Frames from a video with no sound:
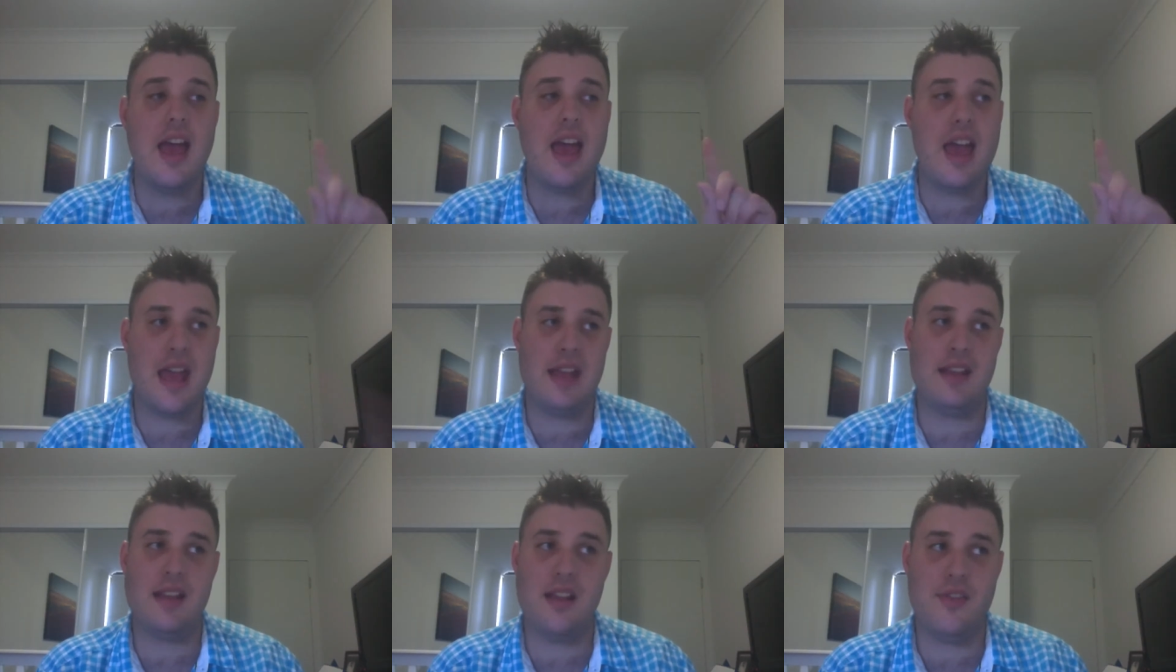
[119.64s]

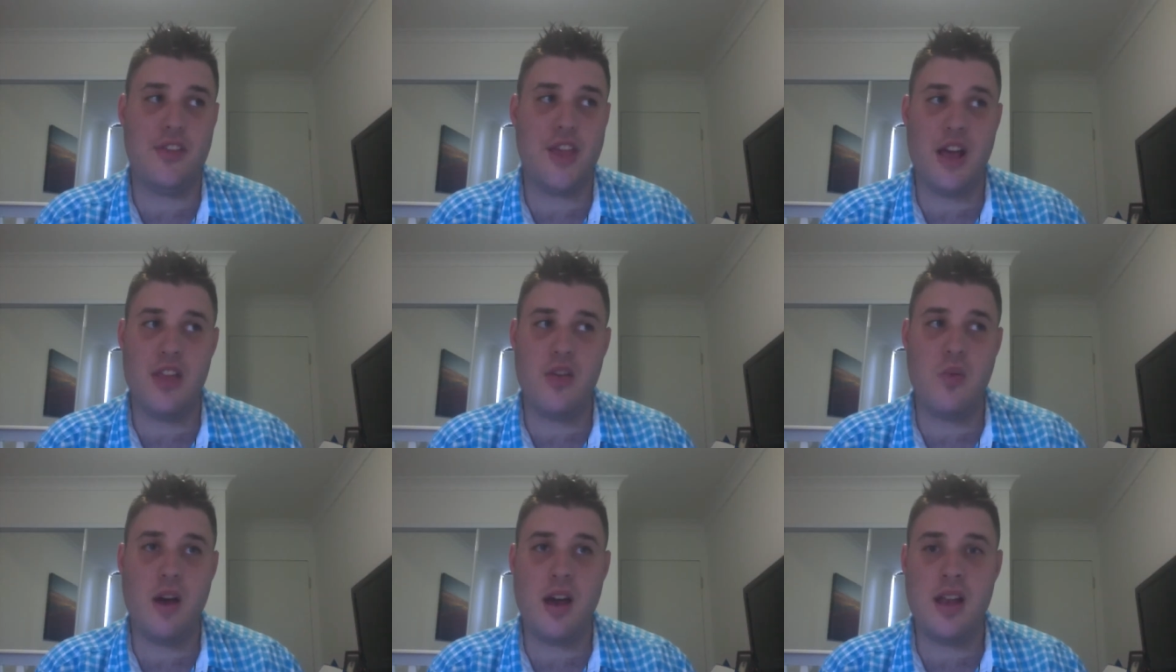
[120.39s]
and the
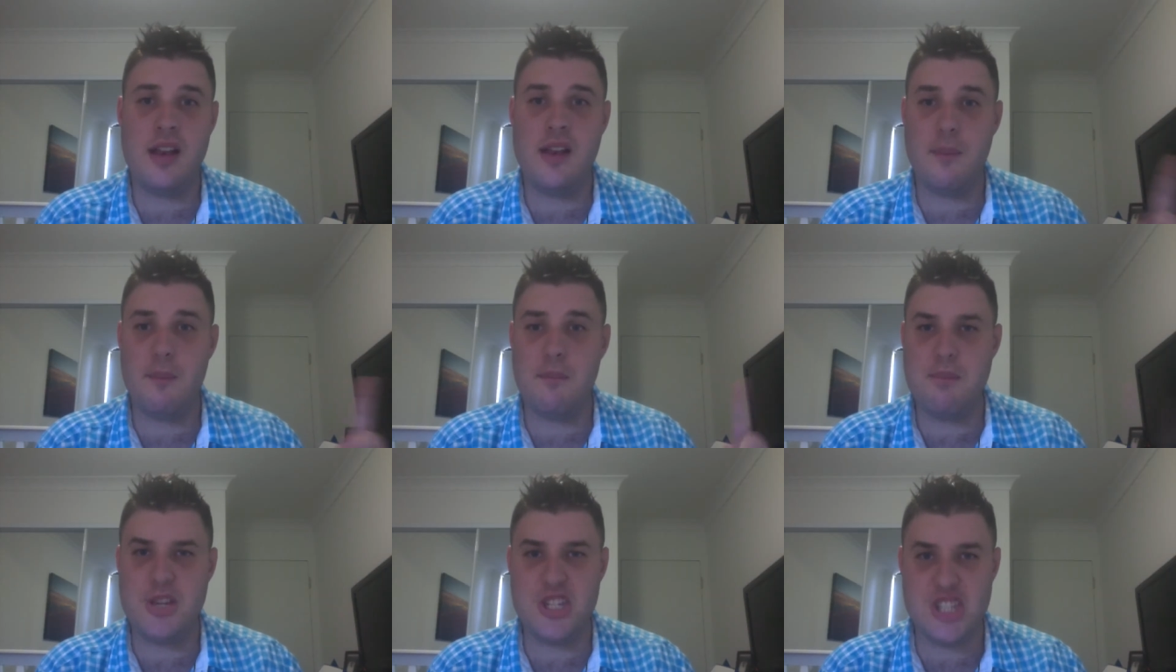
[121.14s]
other one,
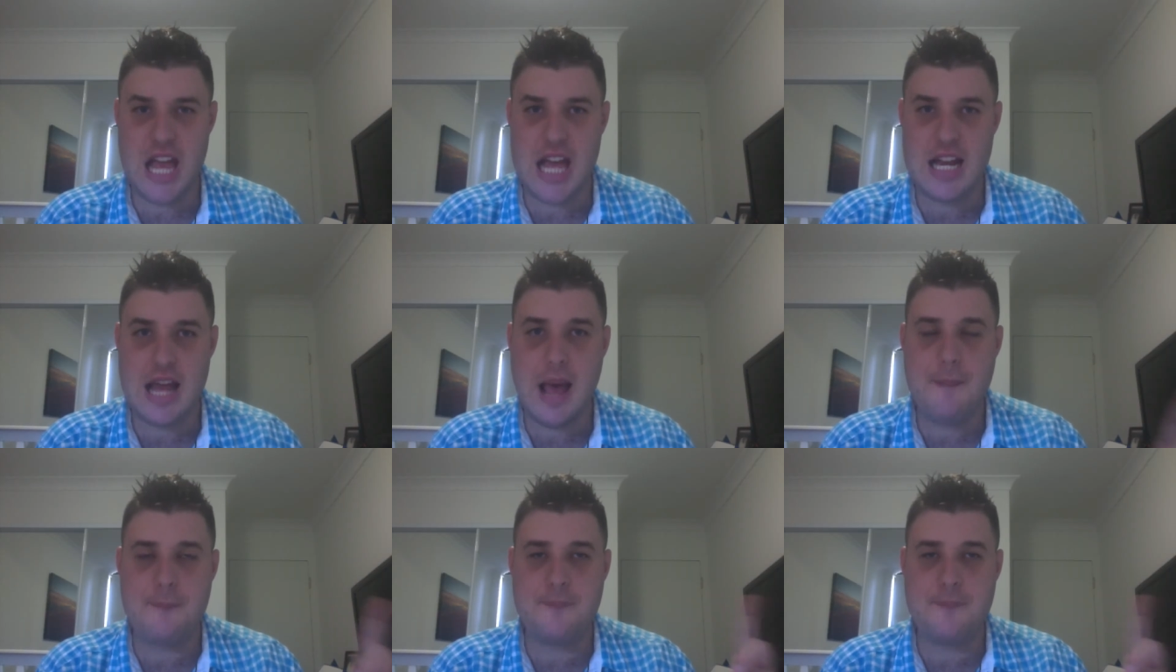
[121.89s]
Mižerja